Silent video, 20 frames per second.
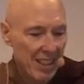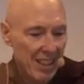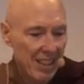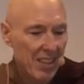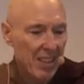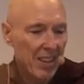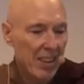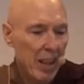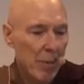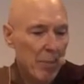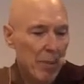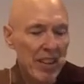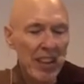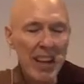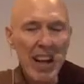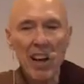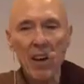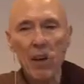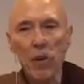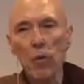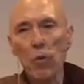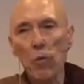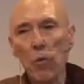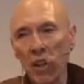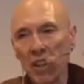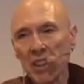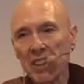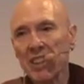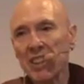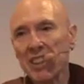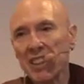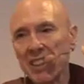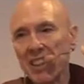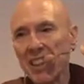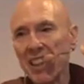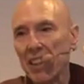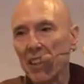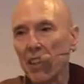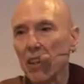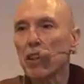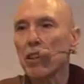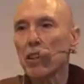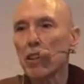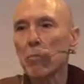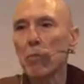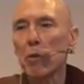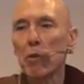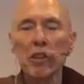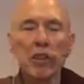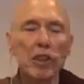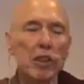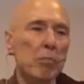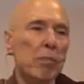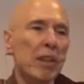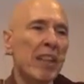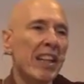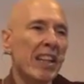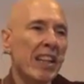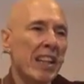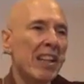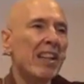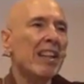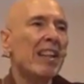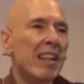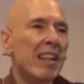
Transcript: Okay, but now once he heard the Buddha speak,